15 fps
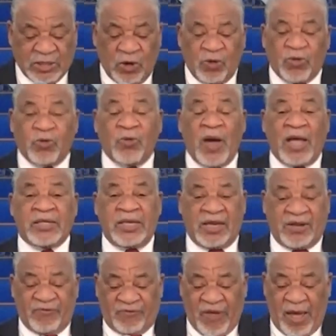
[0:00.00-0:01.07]
So through our
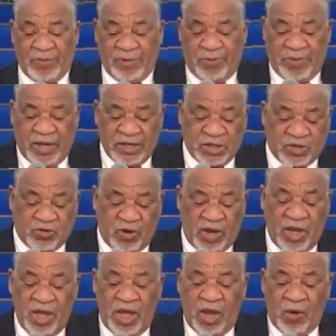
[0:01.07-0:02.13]
Deacon Family
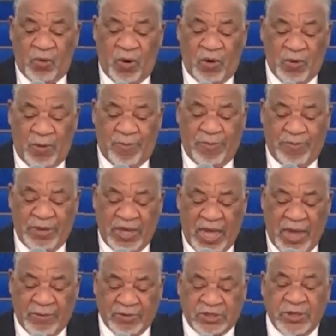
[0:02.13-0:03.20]
Ministry, we will be
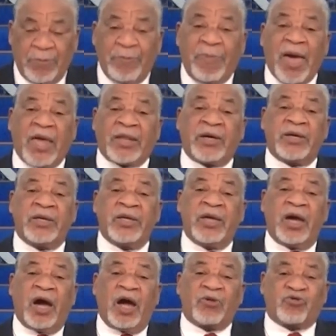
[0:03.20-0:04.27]
able to better
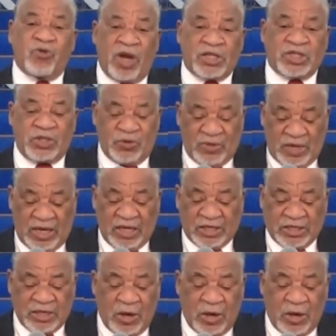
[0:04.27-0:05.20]
address your needs.